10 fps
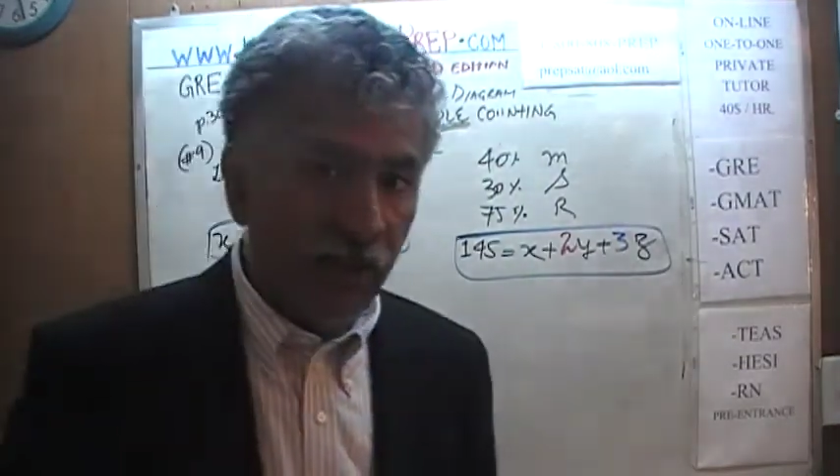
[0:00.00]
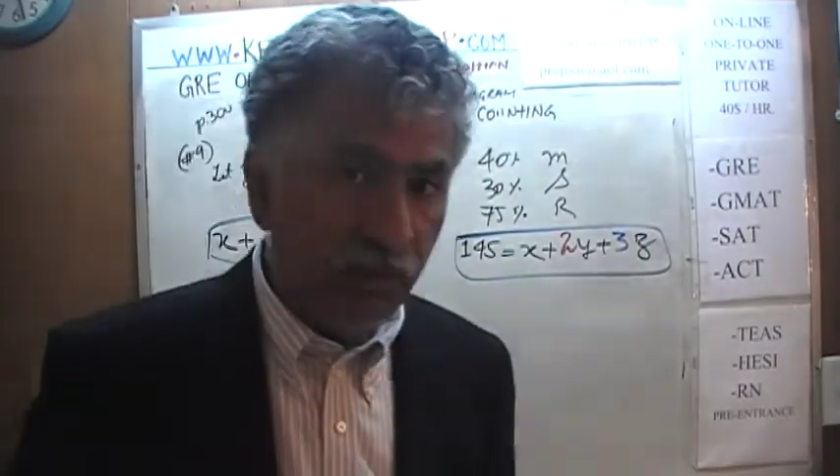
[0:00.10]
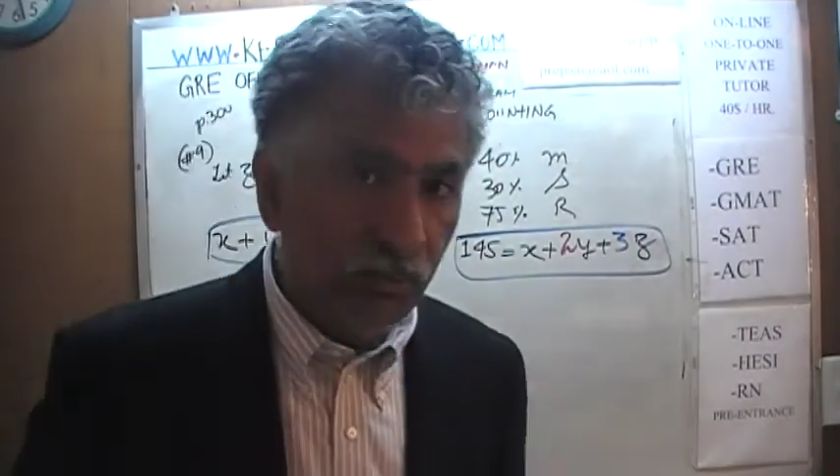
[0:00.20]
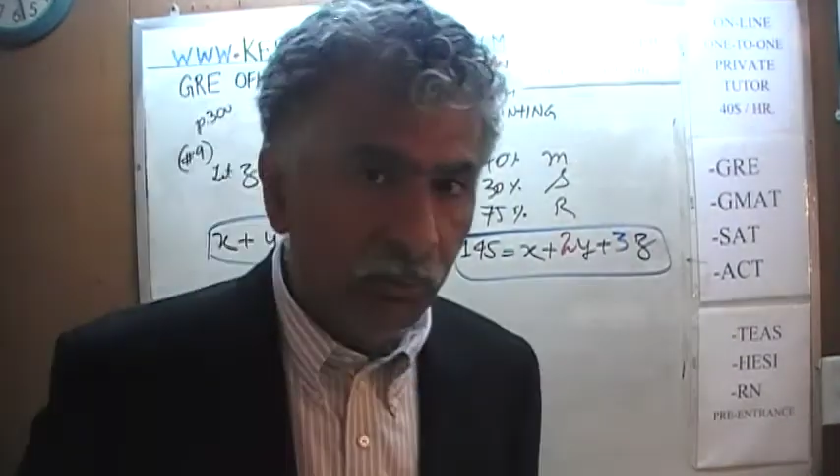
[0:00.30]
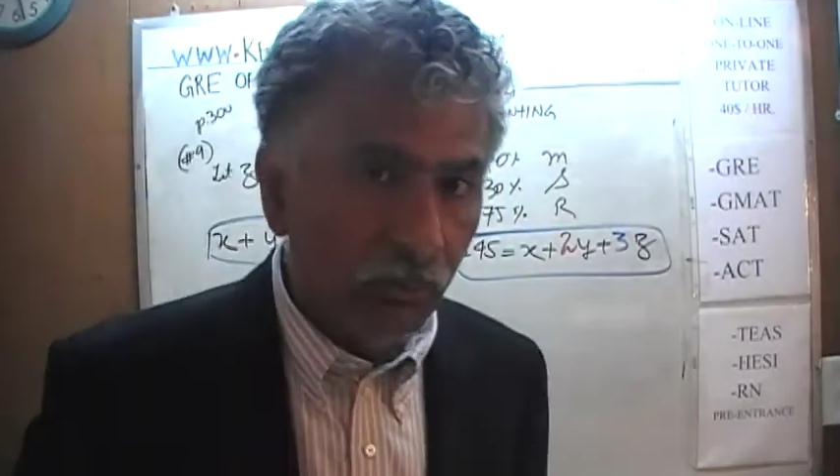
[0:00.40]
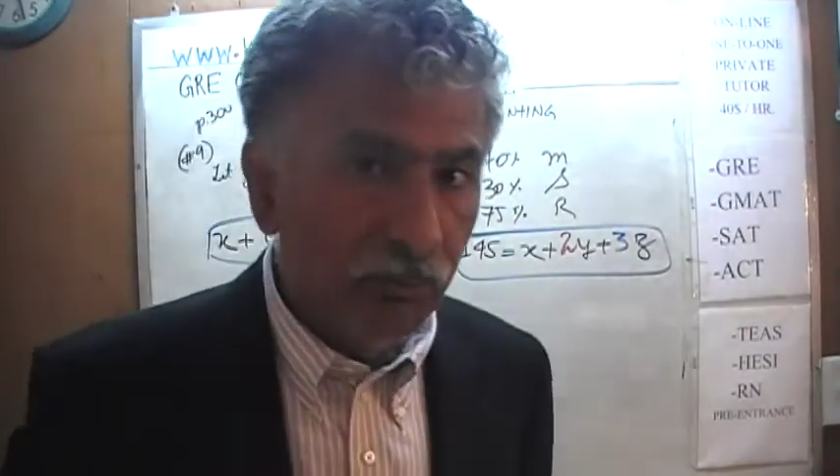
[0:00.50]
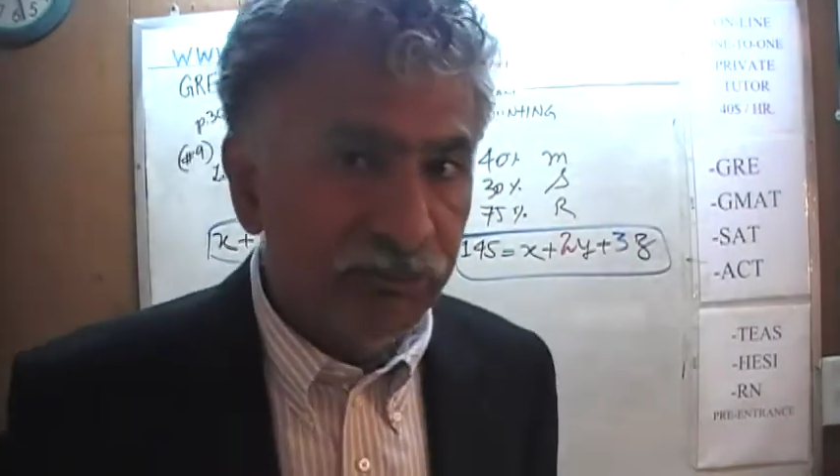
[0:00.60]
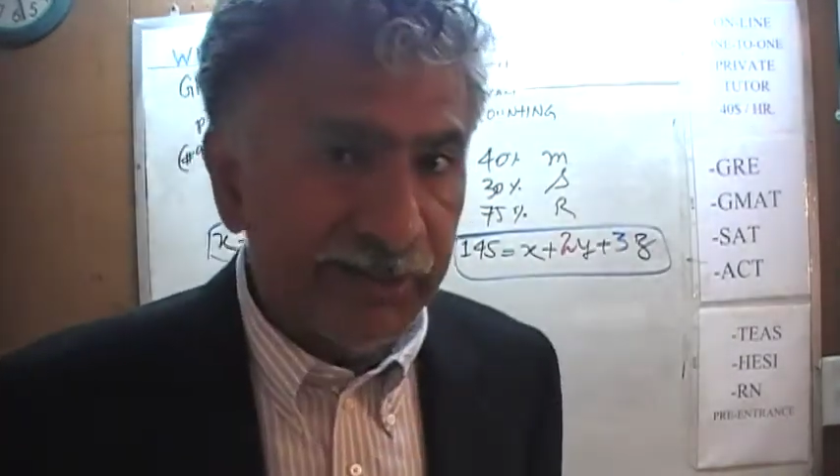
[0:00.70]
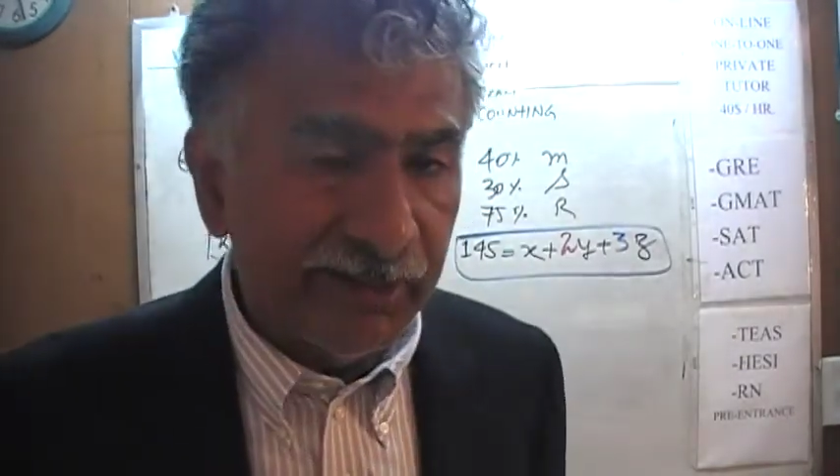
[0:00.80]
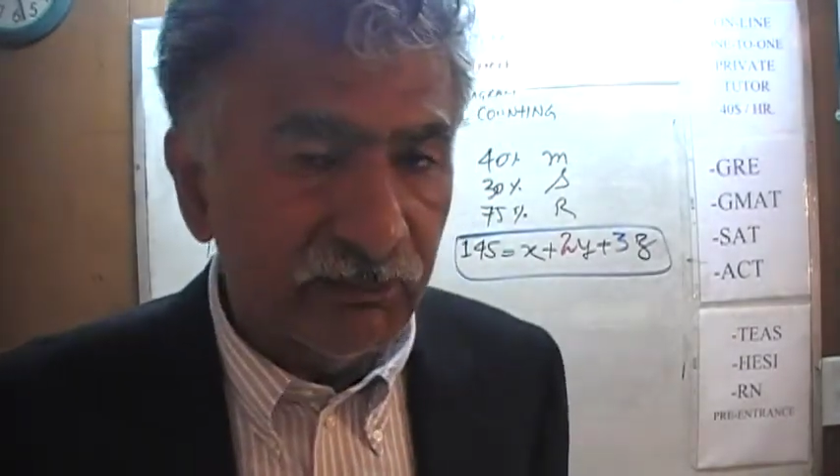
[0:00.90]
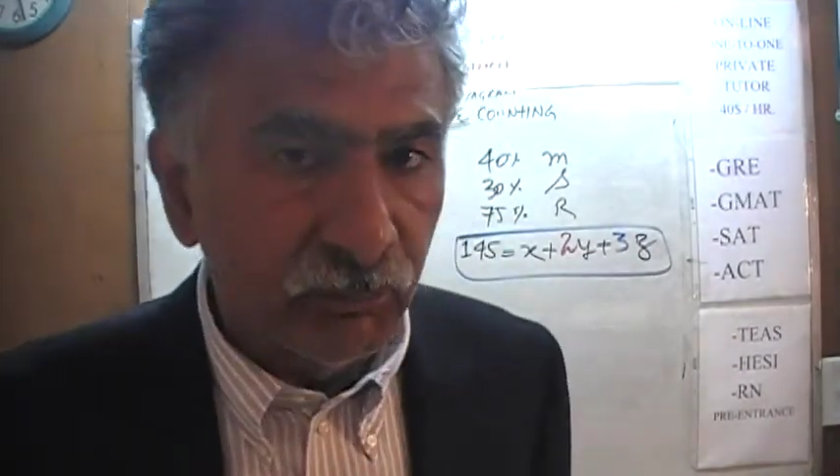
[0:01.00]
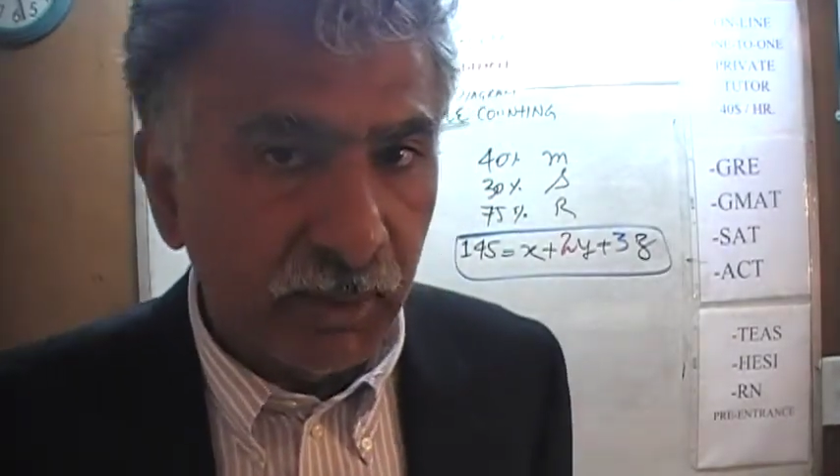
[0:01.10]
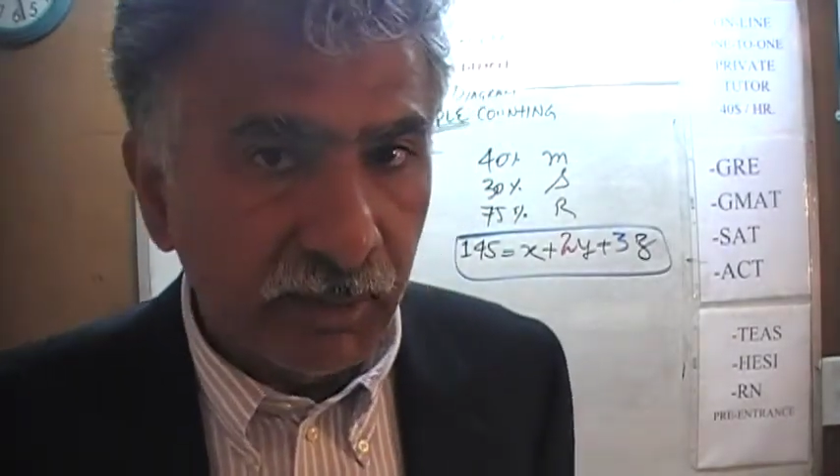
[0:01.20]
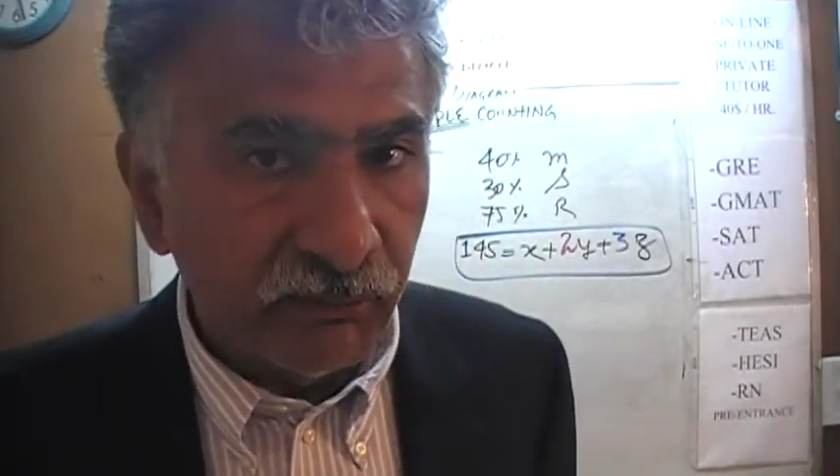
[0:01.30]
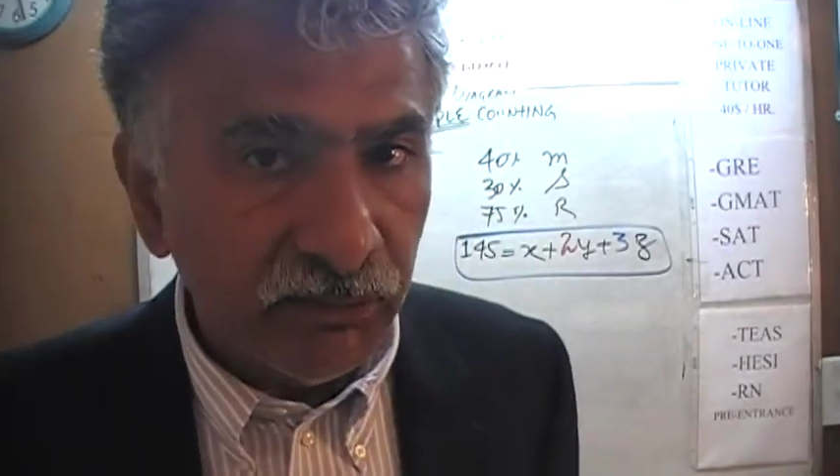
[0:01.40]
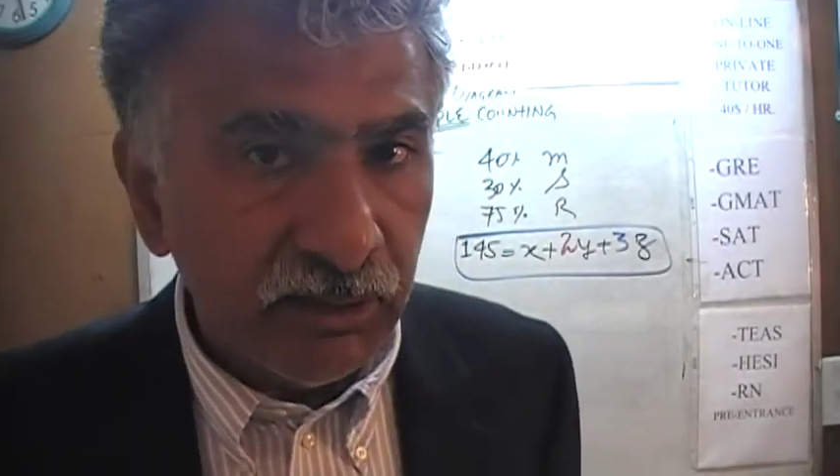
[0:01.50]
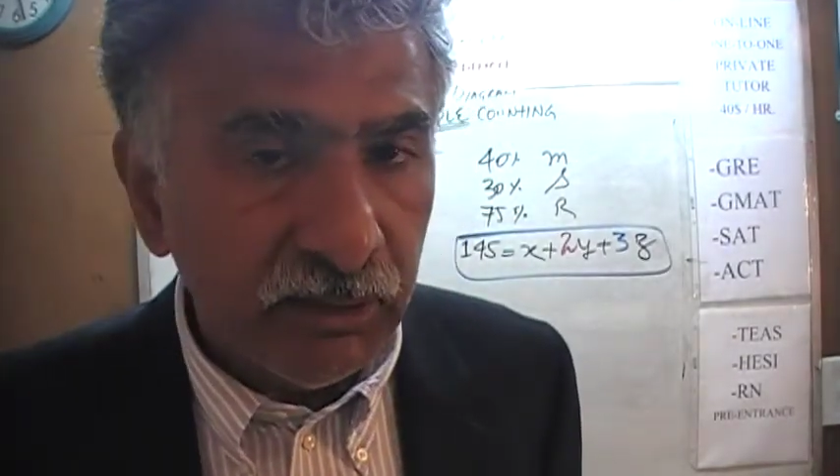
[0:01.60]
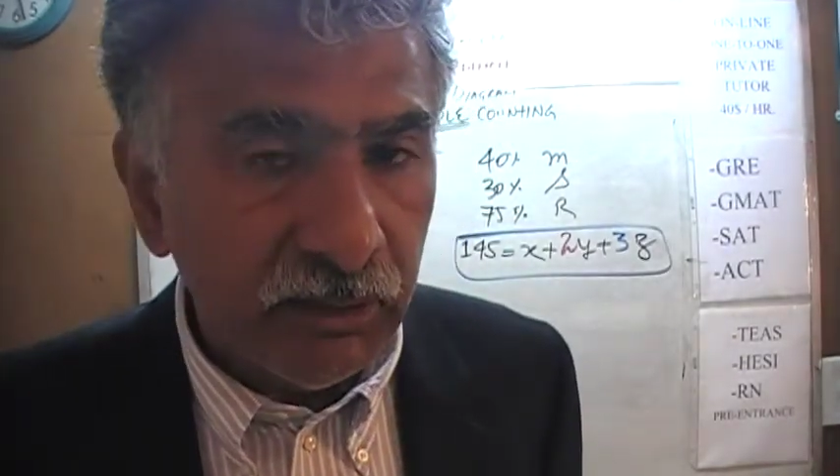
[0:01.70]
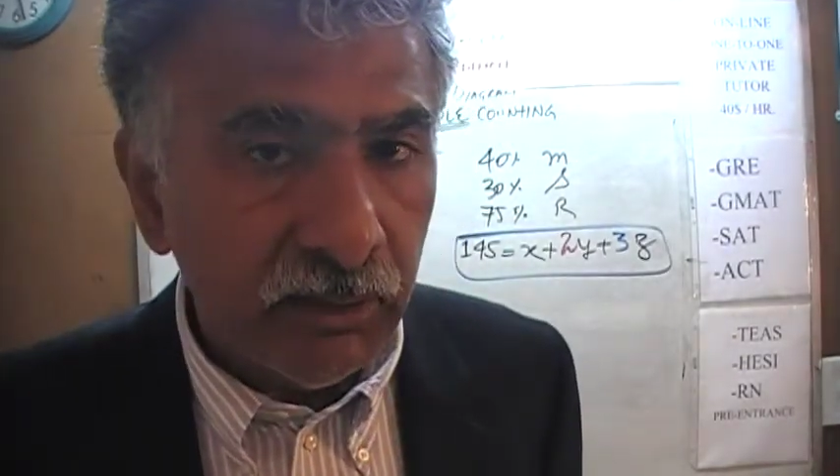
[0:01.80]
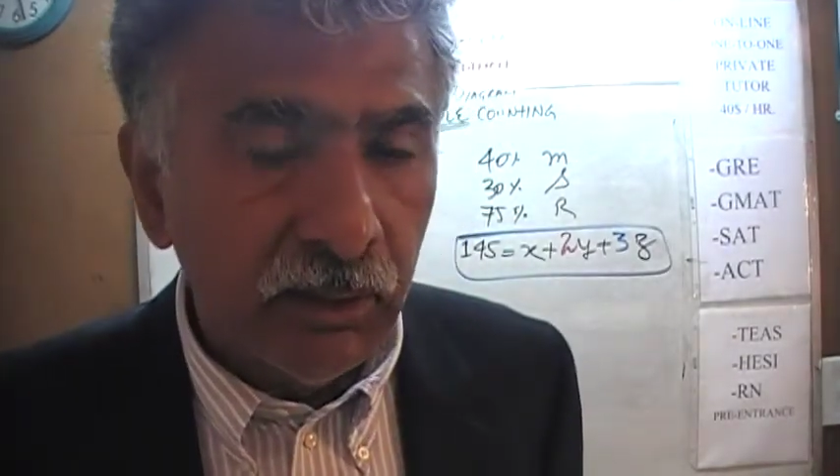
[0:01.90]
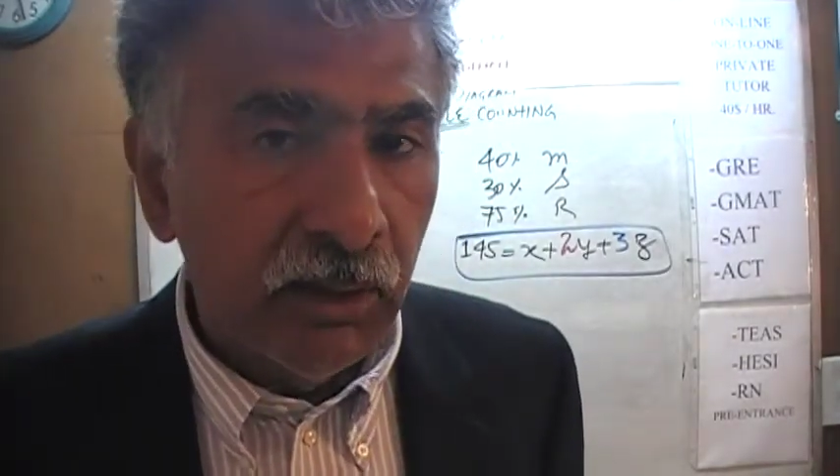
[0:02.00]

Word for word: unknowns, X, Y, and Z,